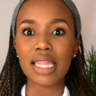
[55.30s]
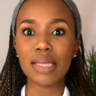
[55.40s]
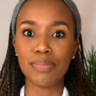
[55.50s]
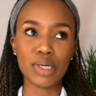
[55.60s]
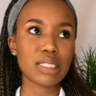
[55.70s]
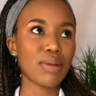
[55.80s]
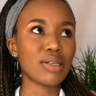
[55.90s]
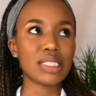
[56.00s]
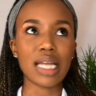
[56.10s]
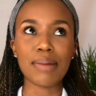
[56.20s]
The books
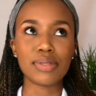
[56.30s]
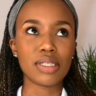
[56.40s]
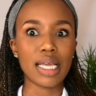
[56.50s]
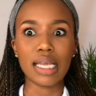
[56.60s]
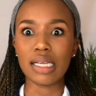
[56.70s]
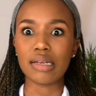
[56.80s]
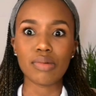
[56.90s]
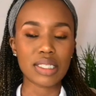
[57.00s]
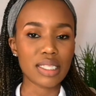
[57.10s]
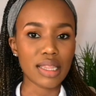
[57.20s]
mounted up to like,
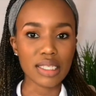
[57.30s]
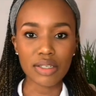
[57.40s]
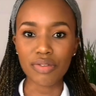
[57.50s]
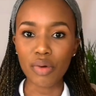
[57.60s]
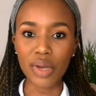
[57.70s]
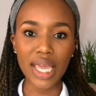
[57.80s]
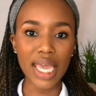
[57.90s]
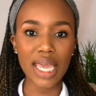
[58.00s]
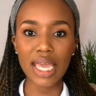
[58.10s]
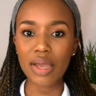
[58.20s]
3,
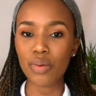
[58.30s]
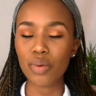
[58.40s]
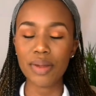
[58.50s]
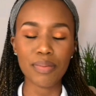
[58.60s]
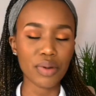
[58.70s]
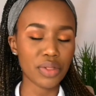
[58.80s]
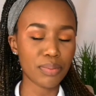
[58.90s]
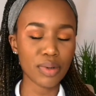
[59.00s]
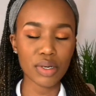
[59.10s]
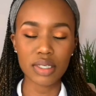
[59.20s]
4K. We bought the
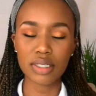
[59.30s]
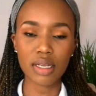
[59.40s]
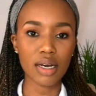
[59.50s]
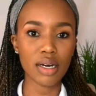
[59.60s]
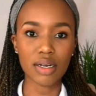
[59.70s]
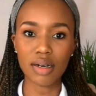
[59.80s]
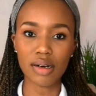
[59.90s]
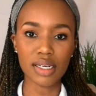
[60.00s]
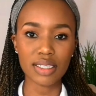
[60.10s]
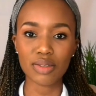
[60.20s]
books. Oh,
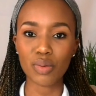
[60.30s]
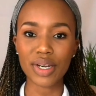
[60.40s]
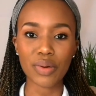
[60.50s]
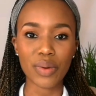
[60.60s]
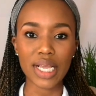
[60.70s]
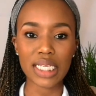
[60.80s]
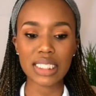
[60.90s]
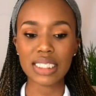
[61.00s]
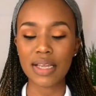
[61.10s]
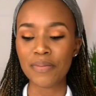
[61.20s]
gosh, what a
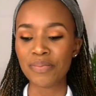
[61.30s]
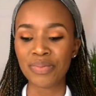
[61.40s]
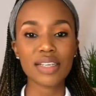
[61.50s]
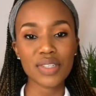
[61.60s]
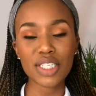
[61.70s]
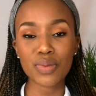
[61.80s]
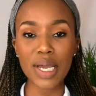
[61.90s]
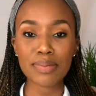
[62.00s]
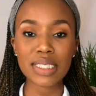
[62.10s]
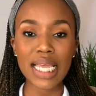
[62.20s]
waste. The reason why
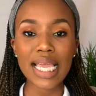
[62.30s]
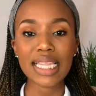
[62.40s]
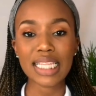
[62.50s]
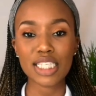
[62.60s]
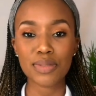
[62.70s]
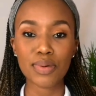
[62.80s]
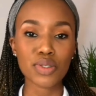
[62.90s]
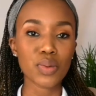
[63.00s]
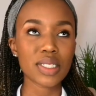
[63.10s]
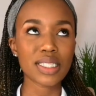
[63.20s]
I'm saying that these
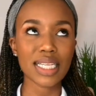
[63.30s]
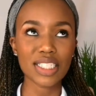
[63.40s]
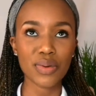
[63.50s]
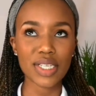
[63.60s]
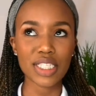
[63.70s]
books were such a